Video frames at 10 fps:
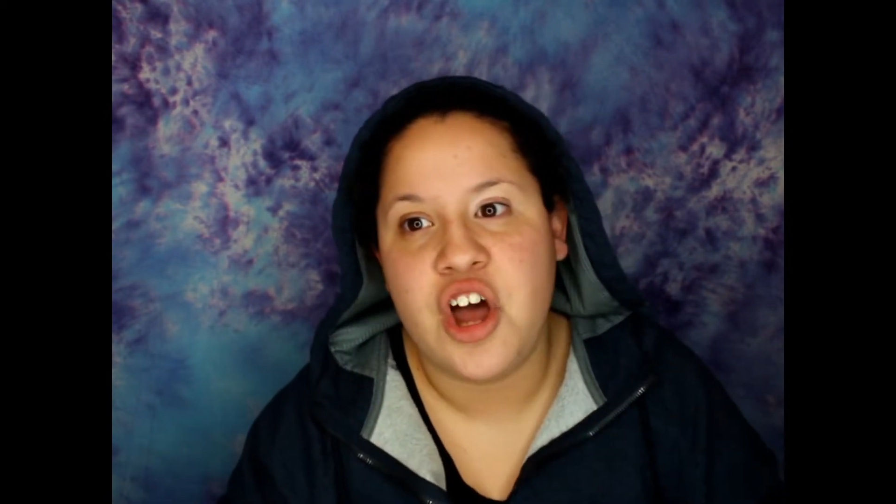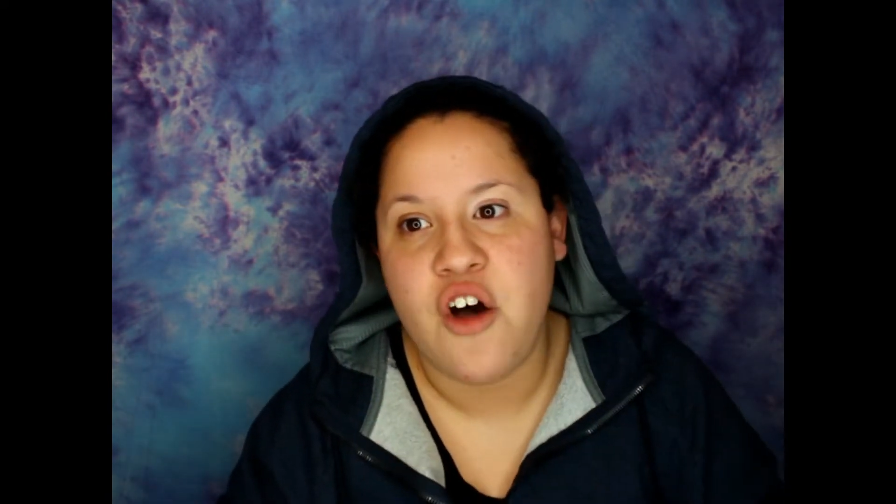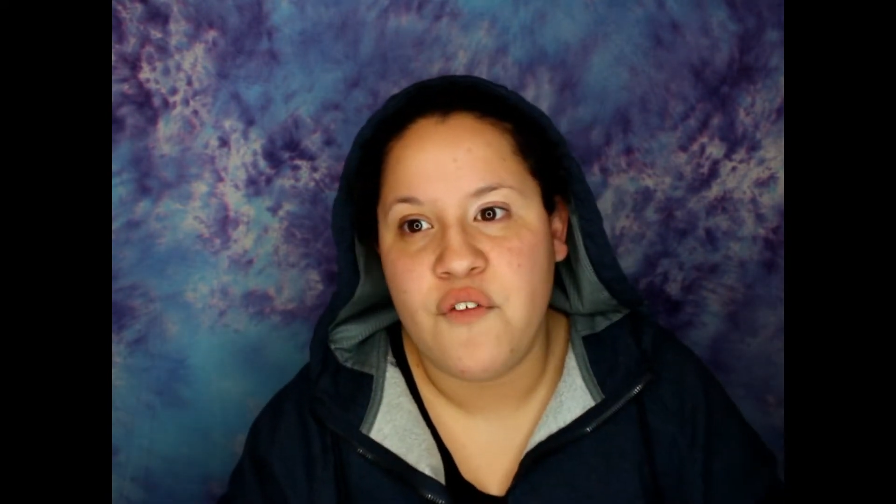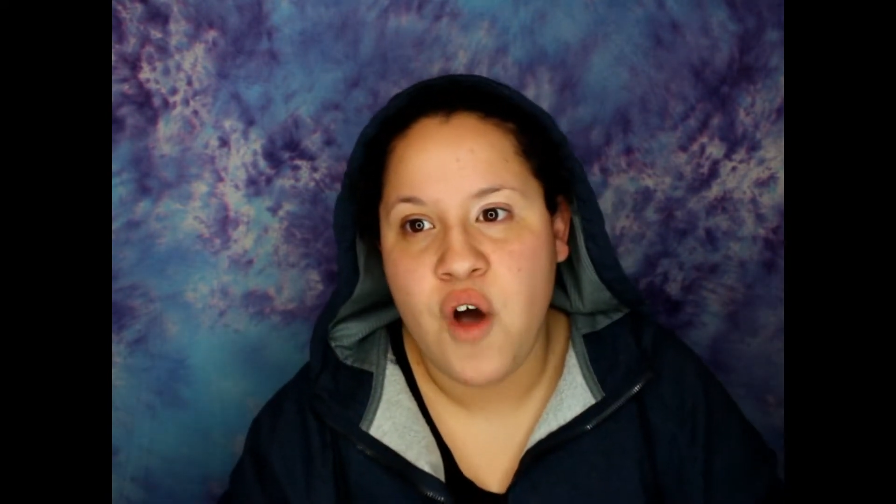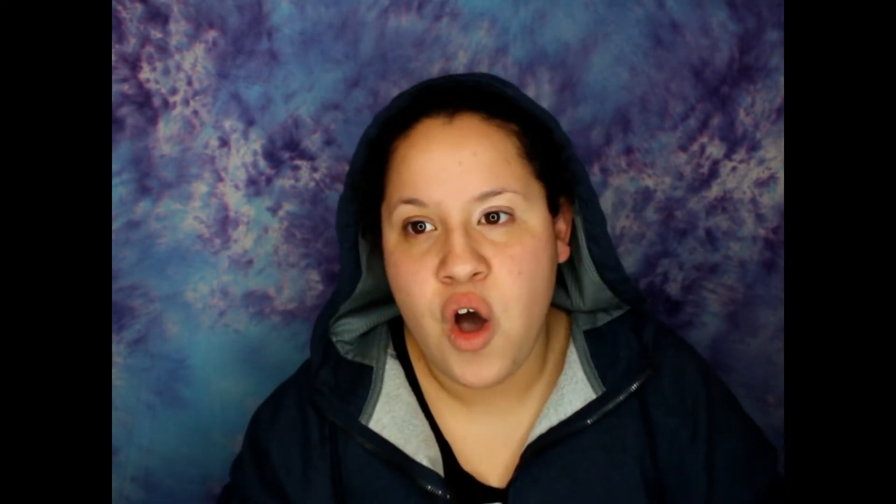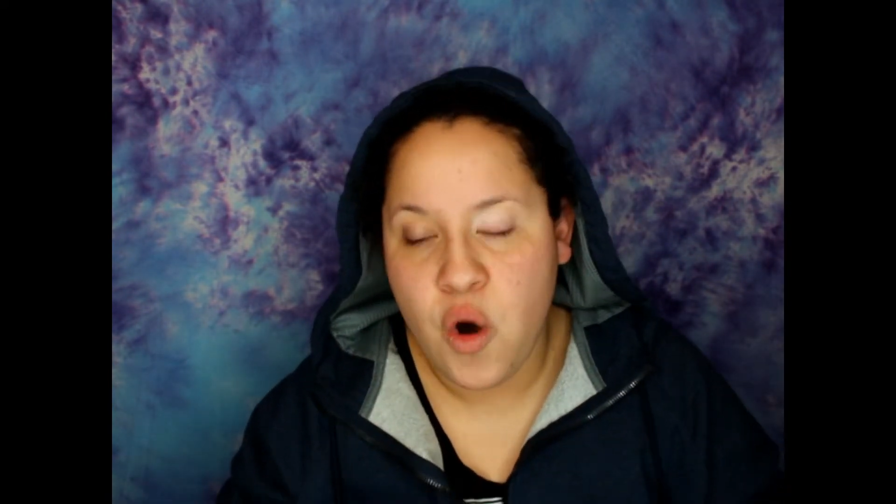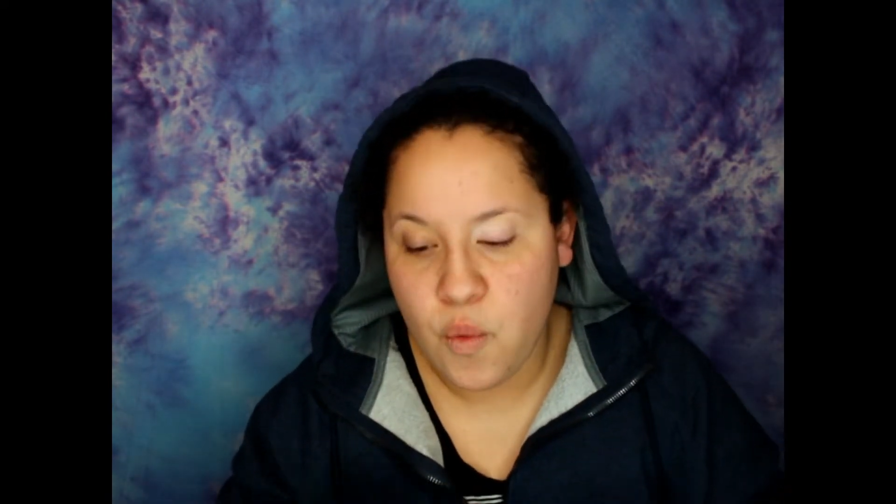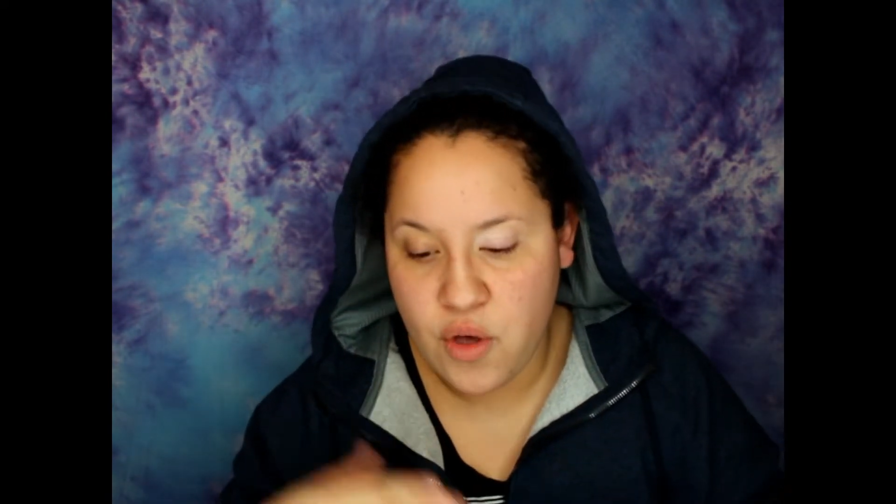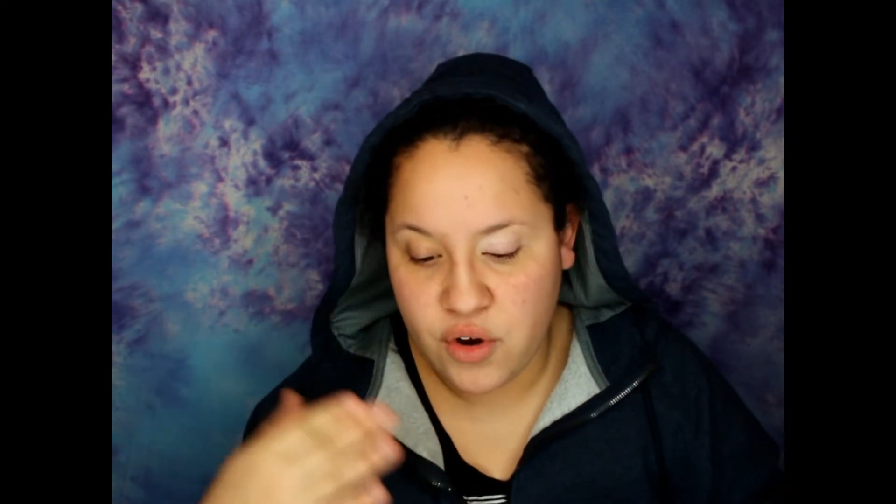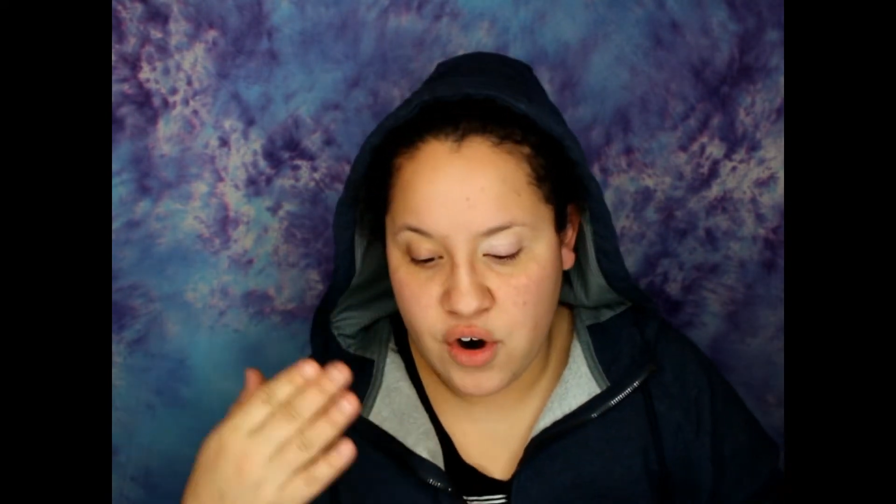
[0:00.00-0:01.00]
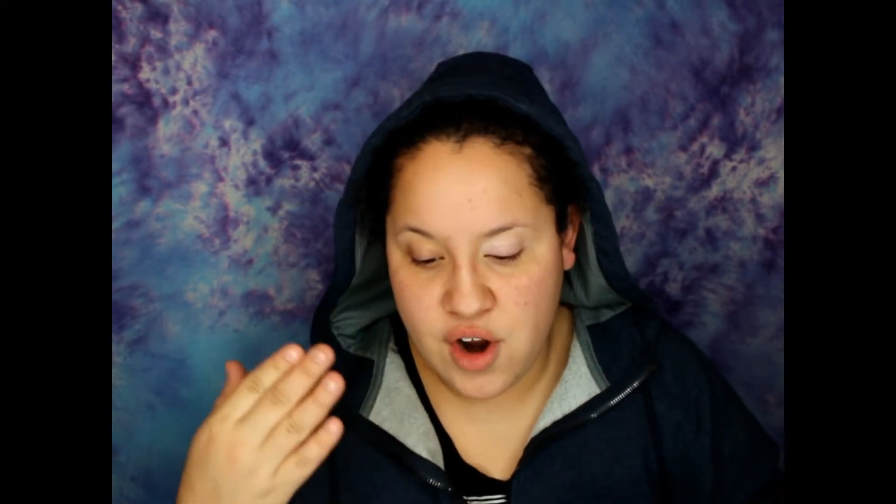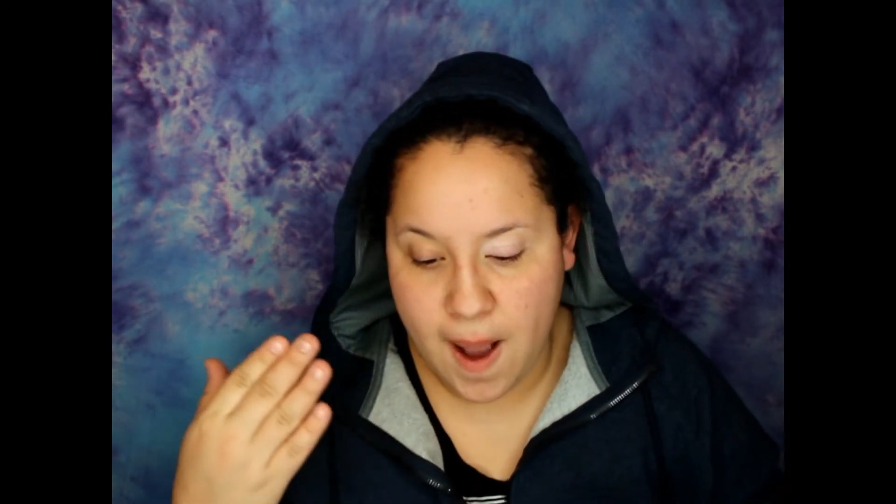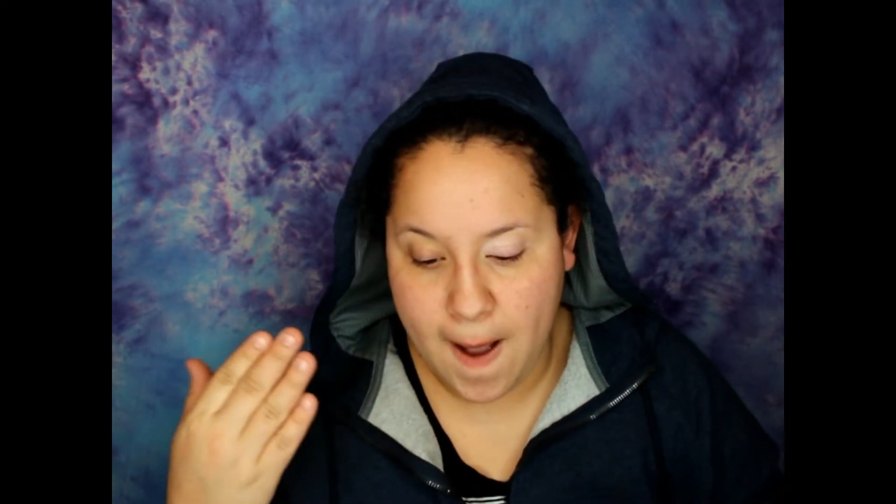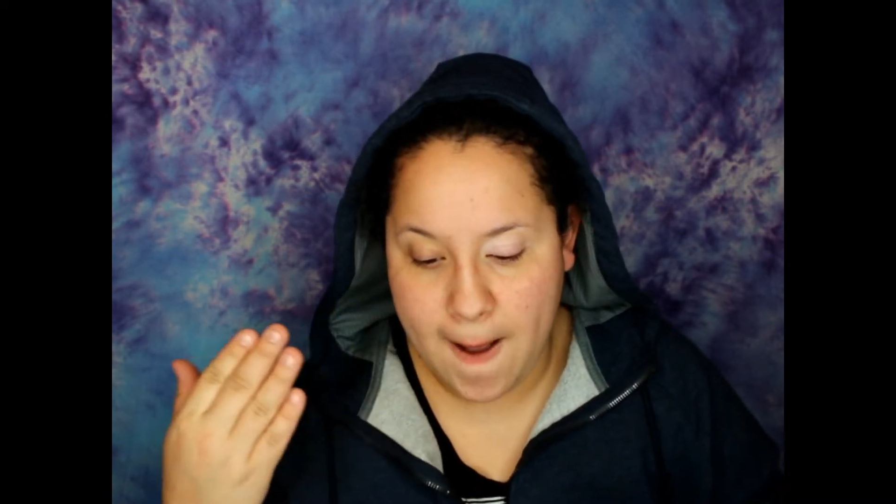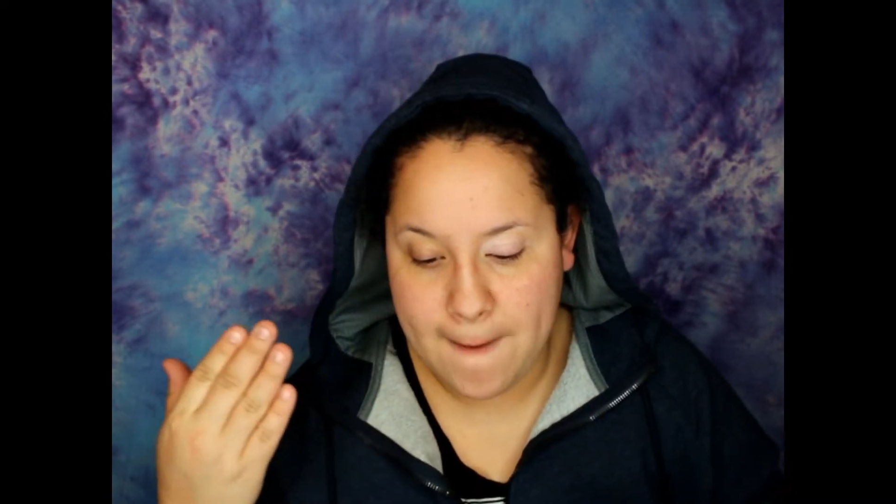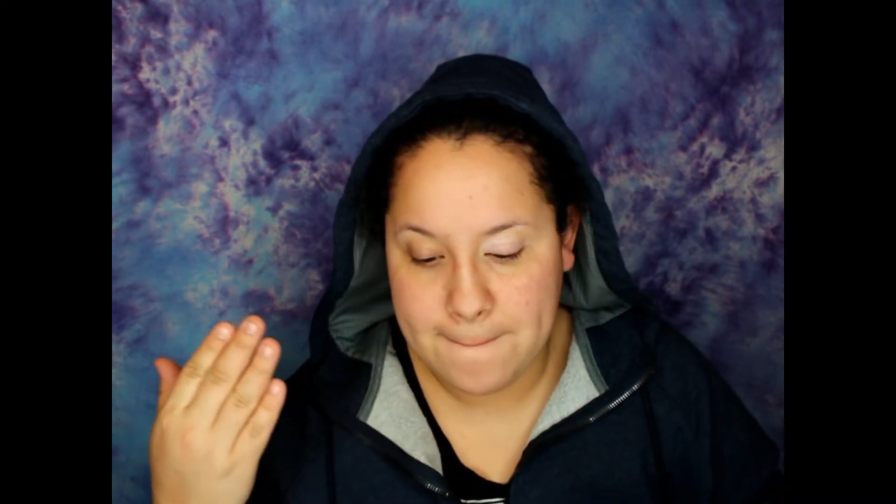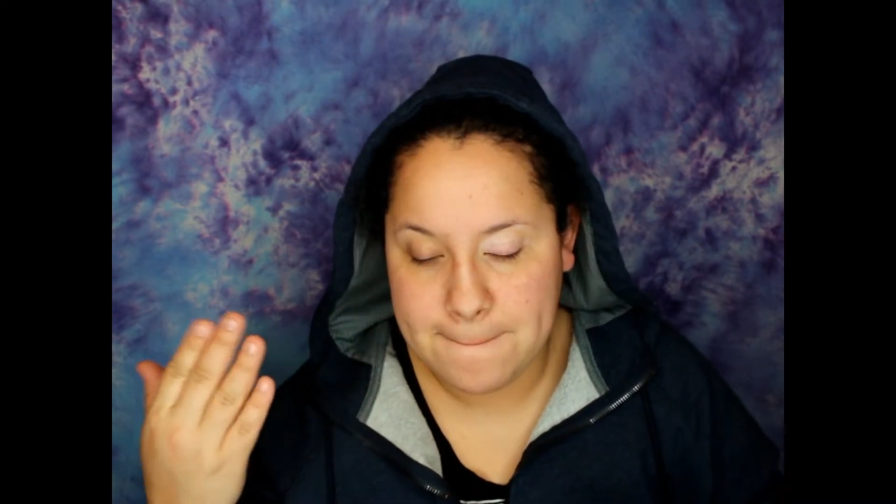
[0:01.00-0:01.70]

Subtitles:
of whether or not